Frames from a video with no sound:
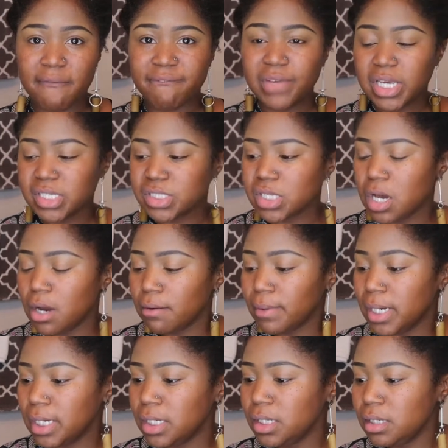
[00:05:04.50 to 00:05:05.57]
my face
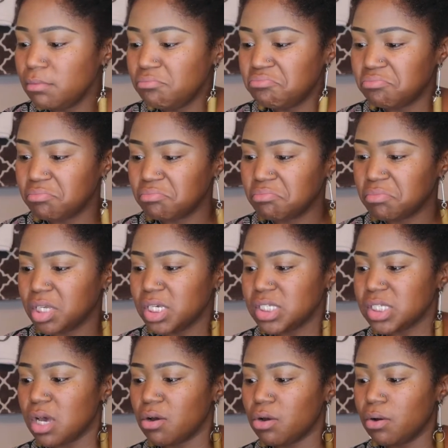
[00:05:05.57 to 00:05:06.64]
already,
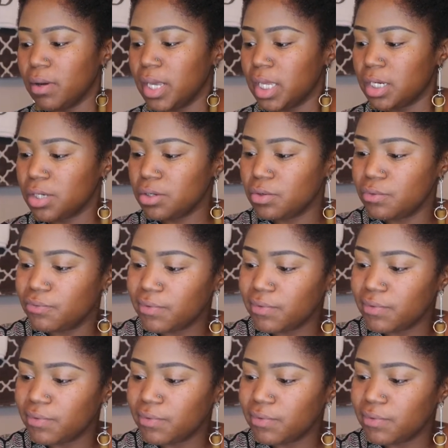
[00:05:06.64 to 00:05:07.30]
guess I'll go ahead and do